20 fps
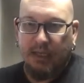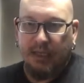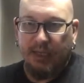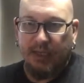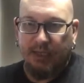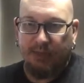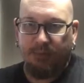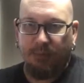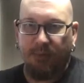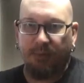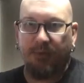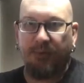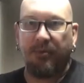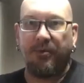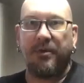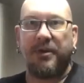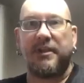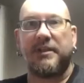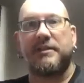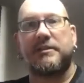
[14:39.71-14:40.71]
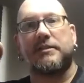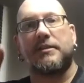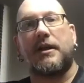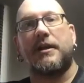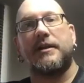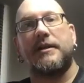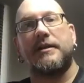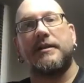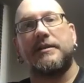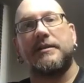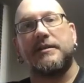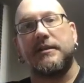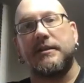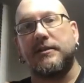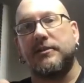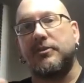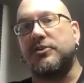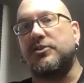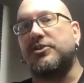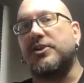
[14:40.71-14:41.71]
is when we're really starting to
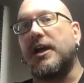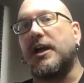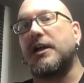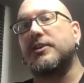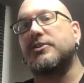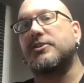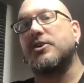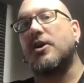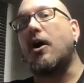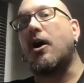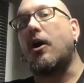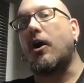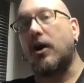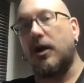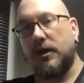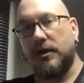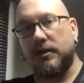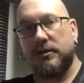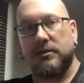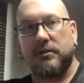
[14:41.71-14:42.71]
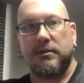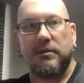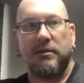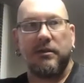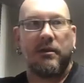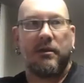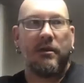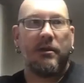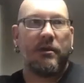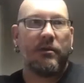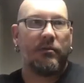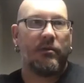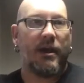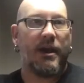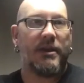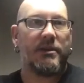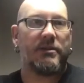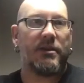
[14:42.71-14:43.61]
judge art, right?